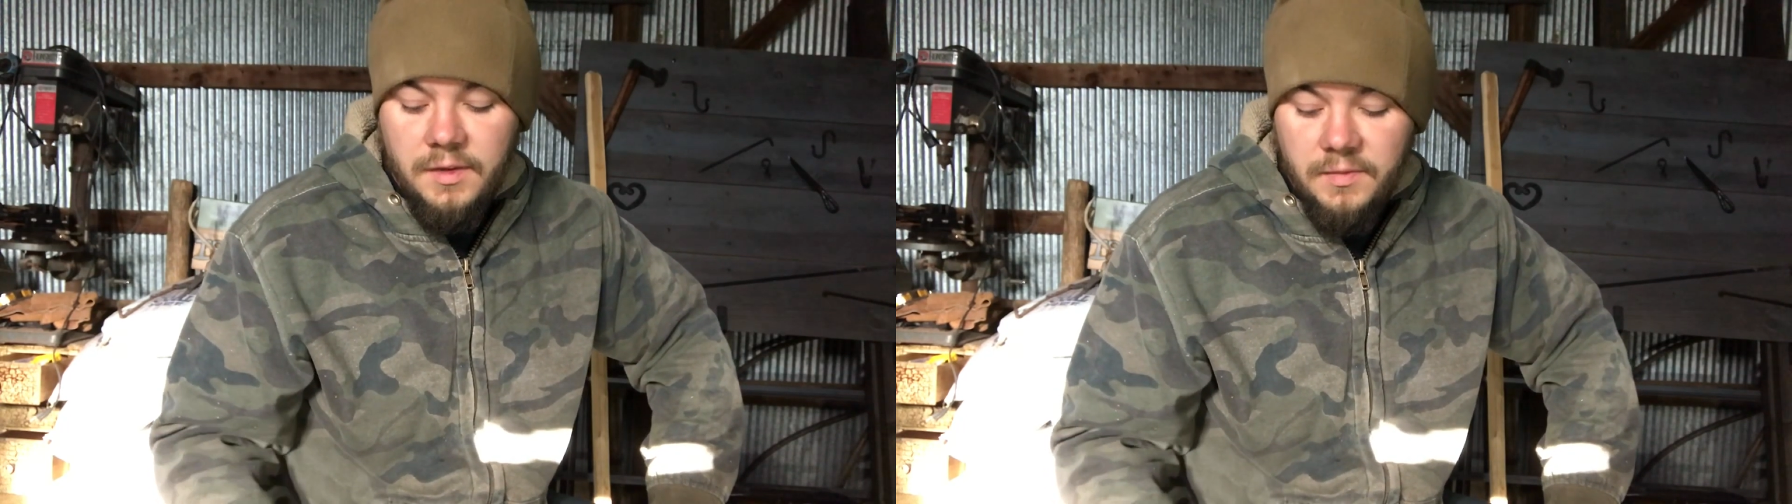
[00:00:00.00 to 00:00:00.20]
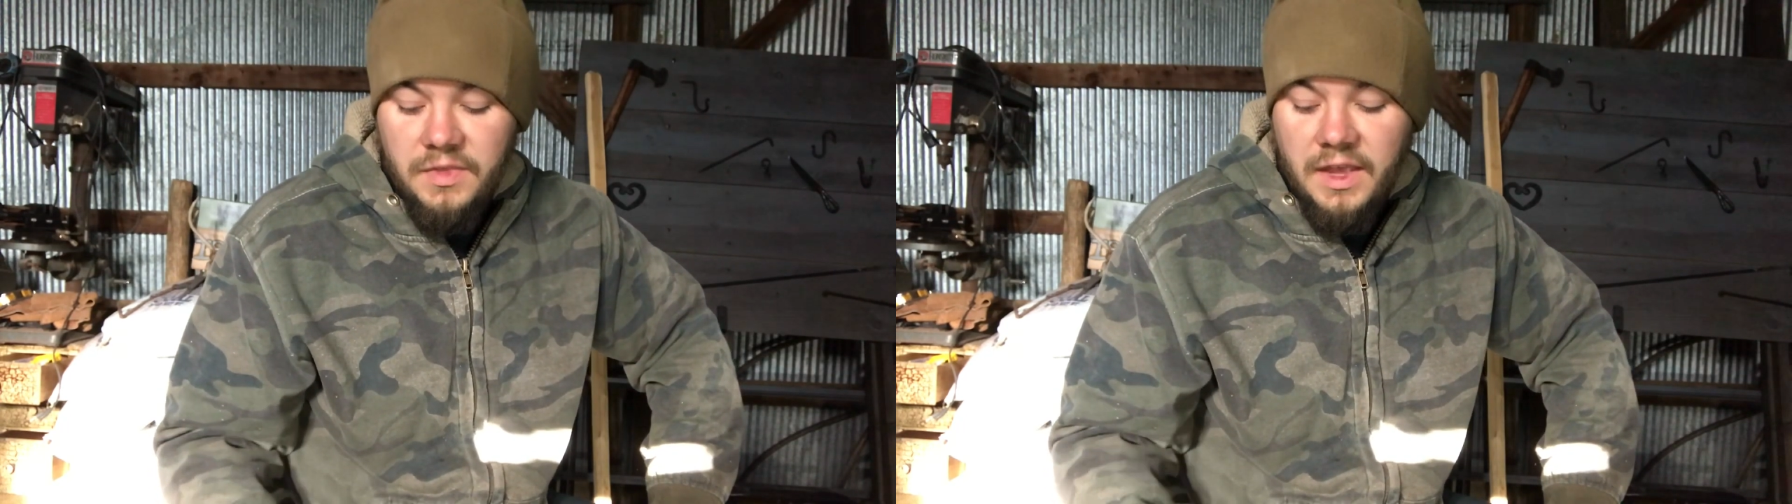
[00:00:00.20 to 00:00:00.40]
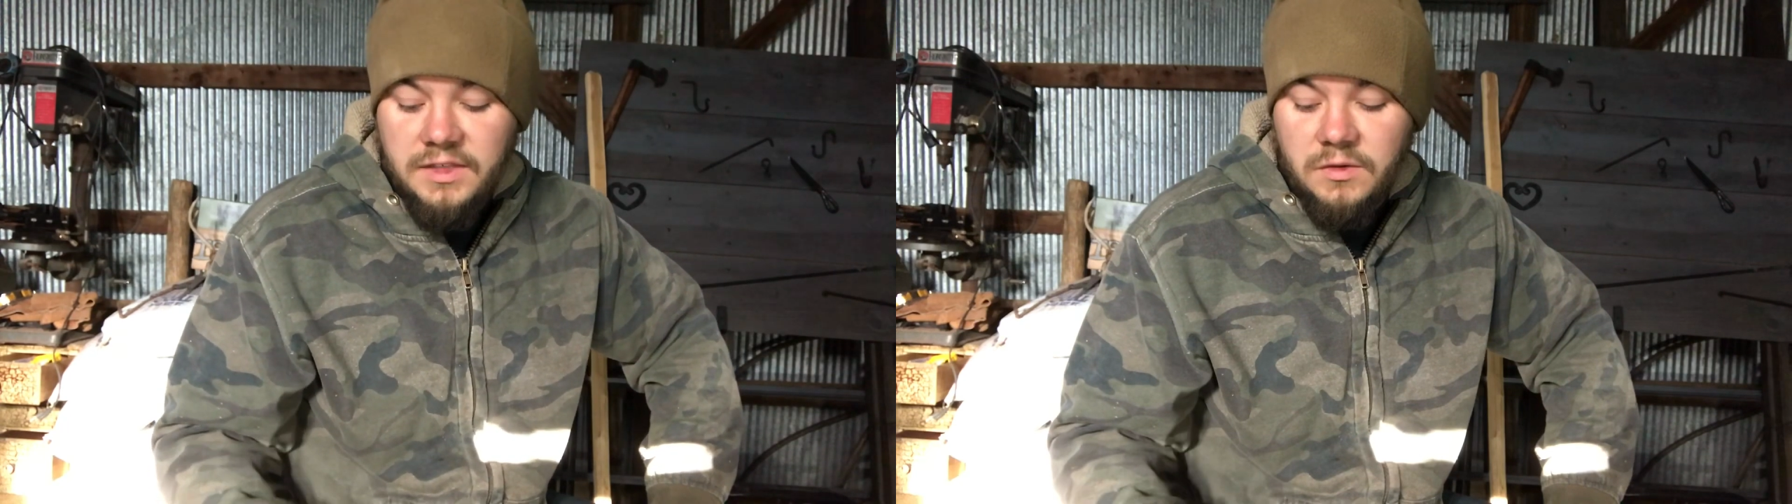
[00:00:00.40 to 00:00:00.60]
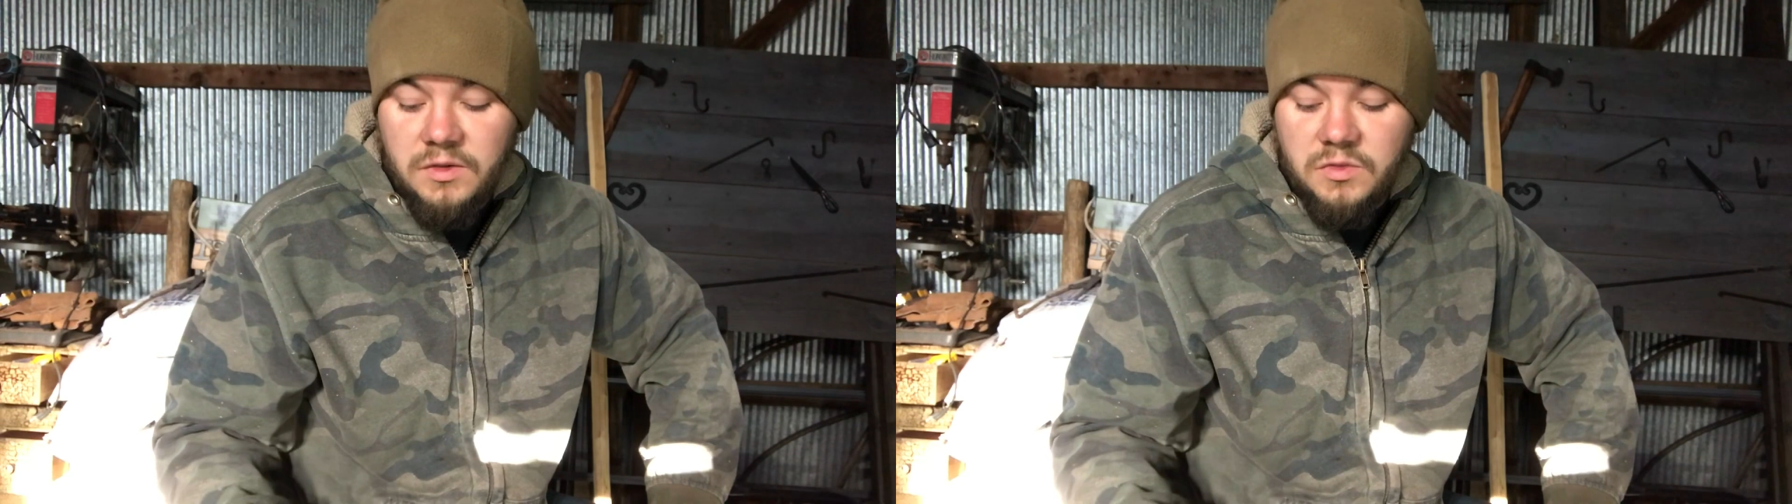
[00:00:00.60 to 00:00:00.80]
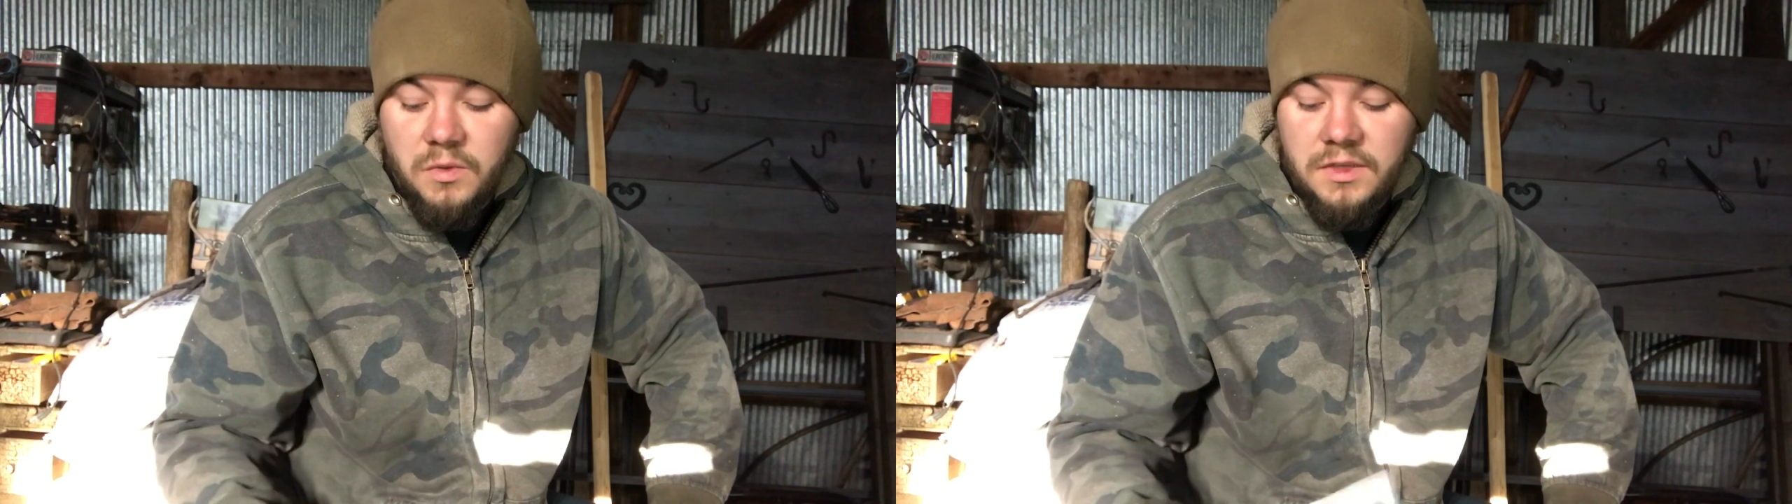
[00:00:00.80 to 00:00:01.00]
And that
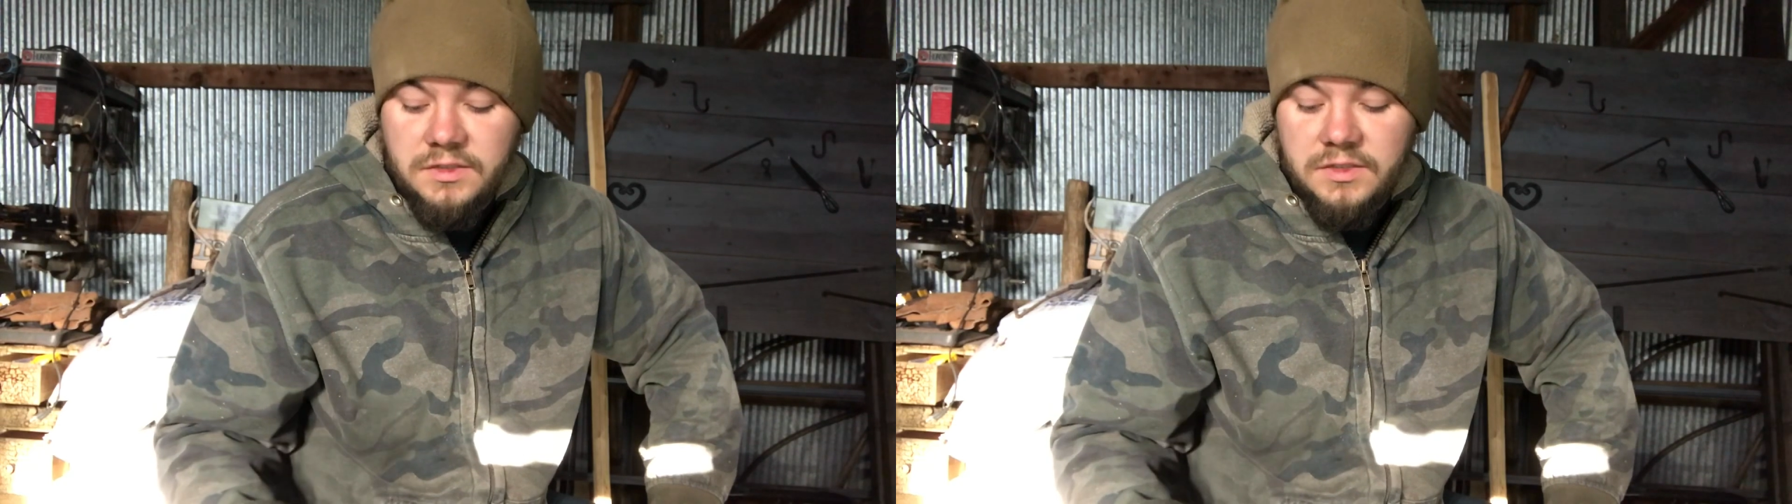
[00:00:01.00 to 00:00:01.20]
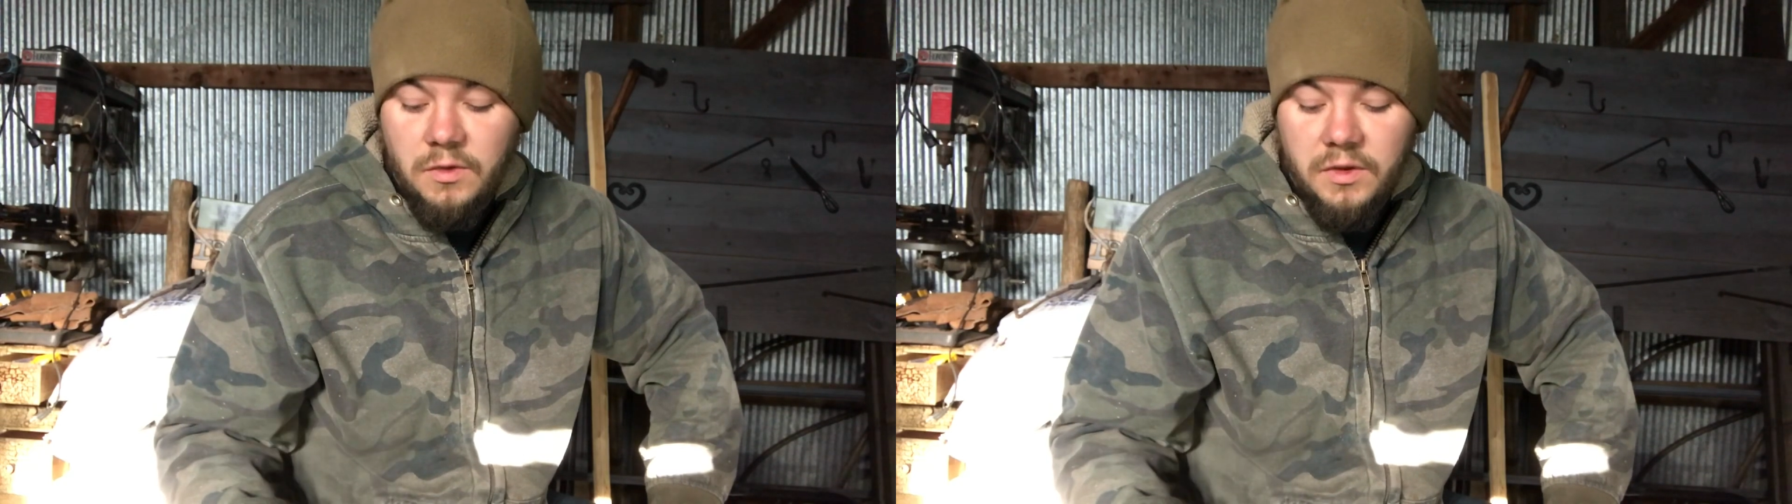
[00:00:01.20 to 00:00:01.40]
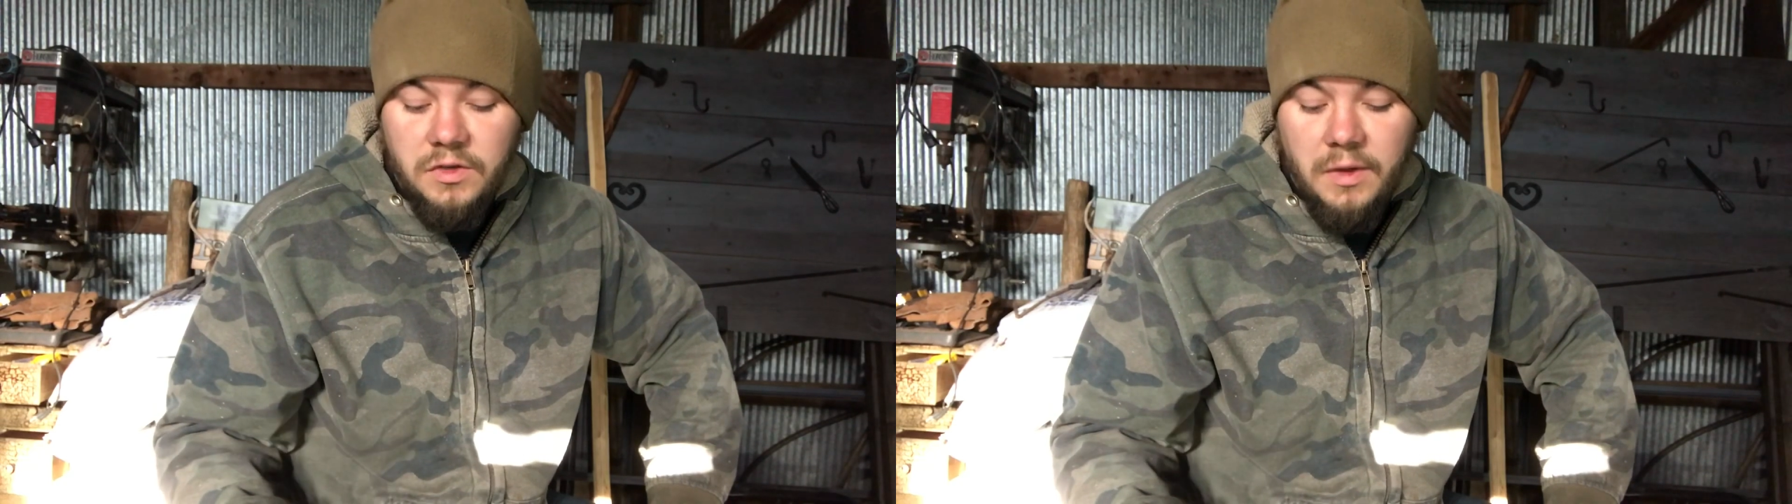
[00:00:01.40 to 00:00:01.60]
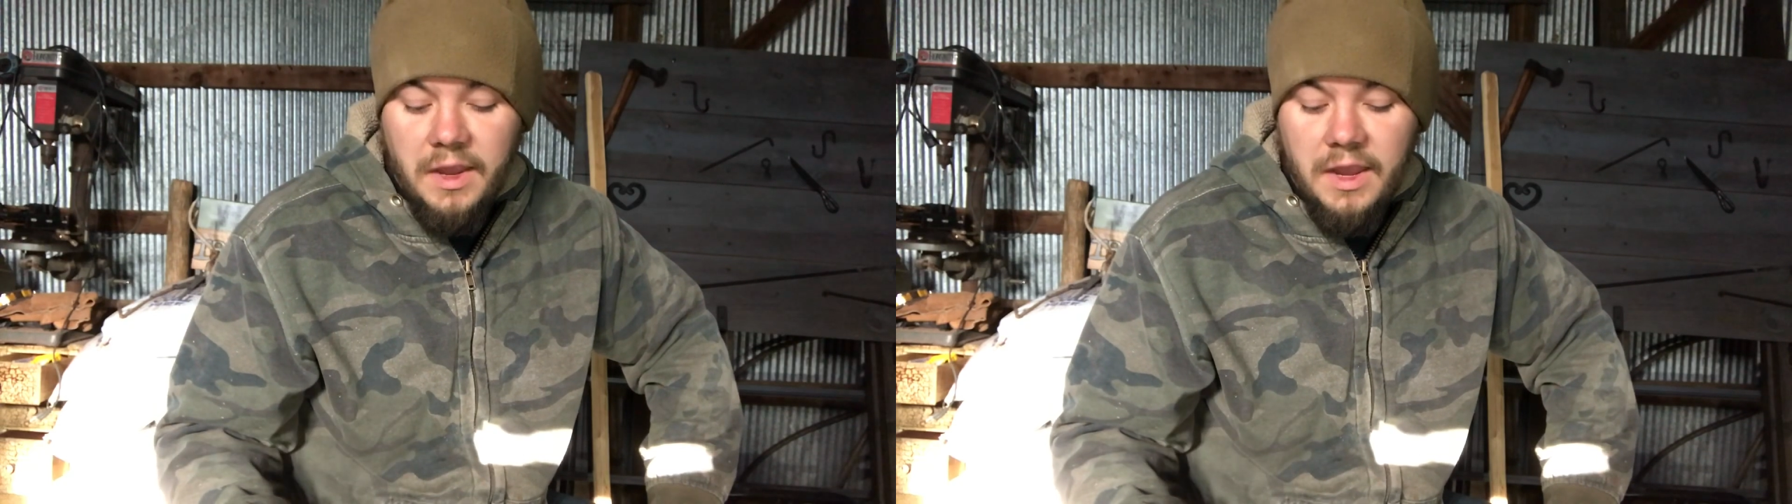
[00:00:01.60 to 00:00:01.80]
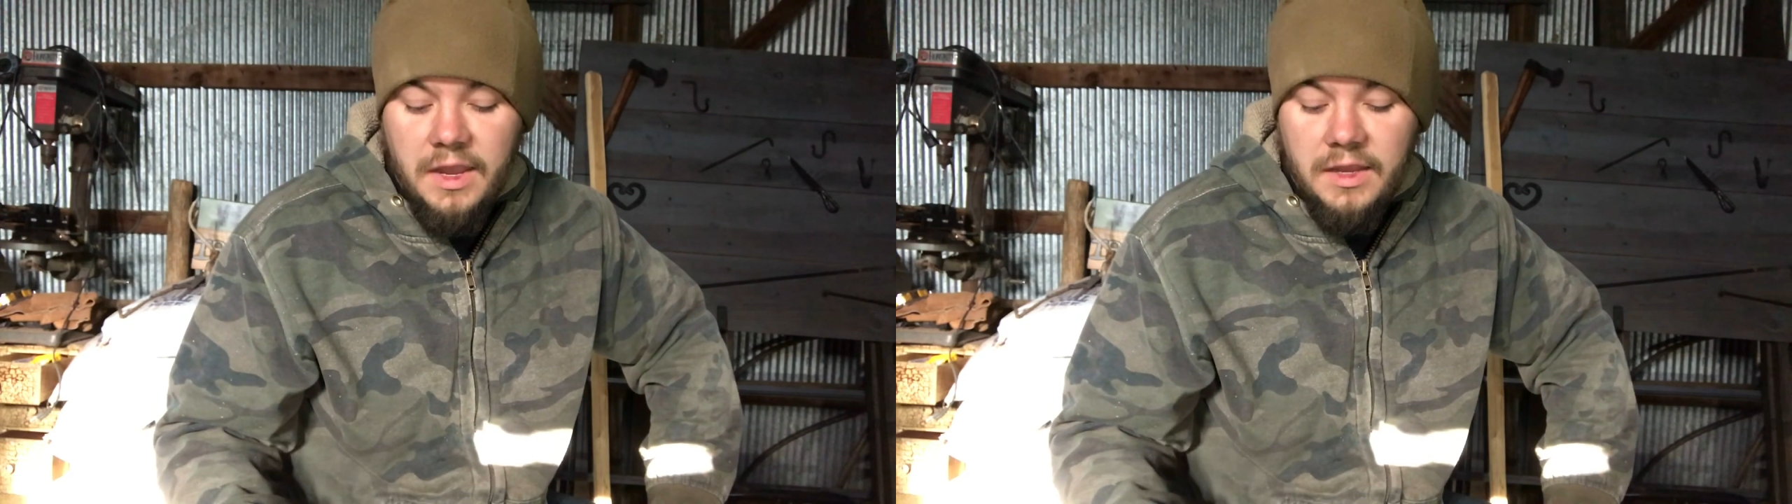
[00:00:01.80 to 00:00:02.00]
is what's going to
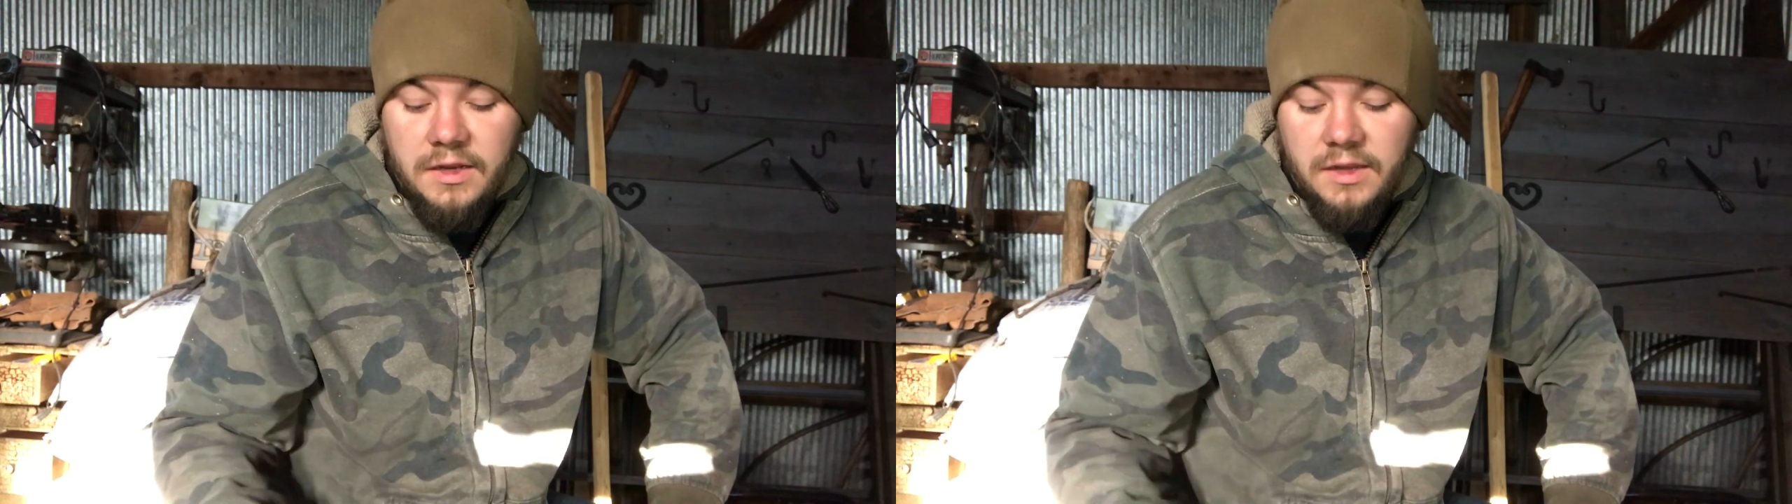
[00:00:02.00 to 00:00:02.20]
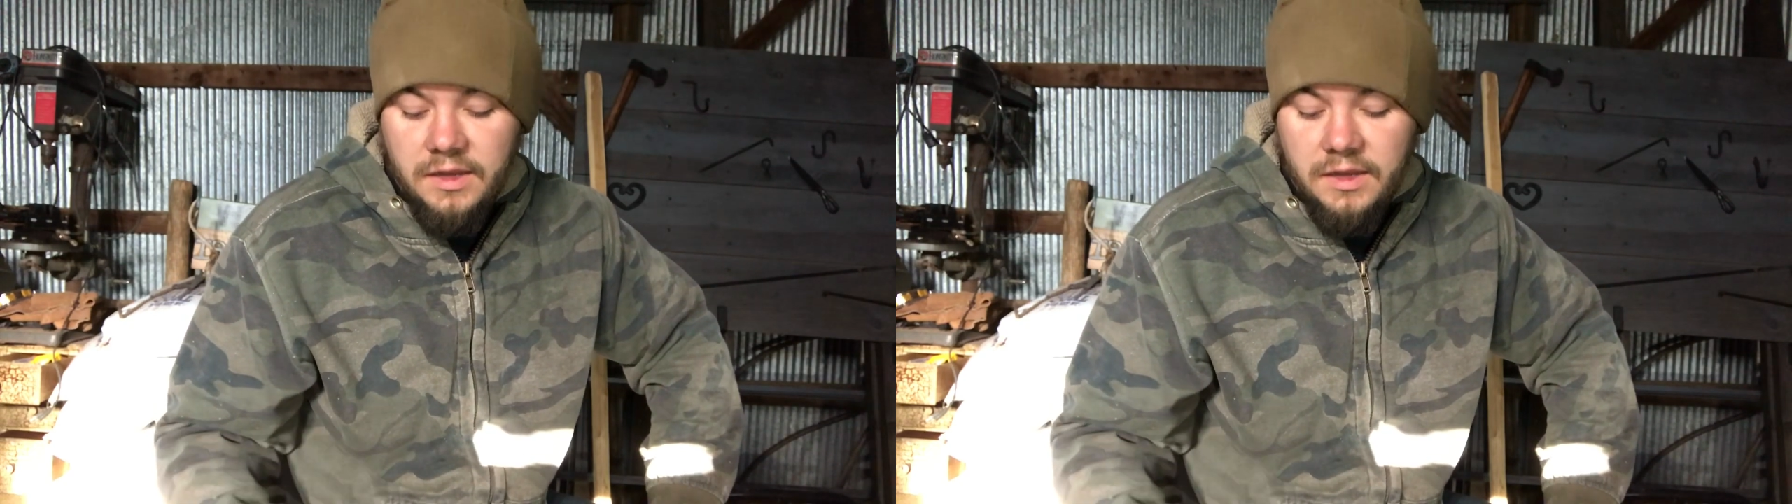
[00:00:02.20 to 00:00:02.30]
aid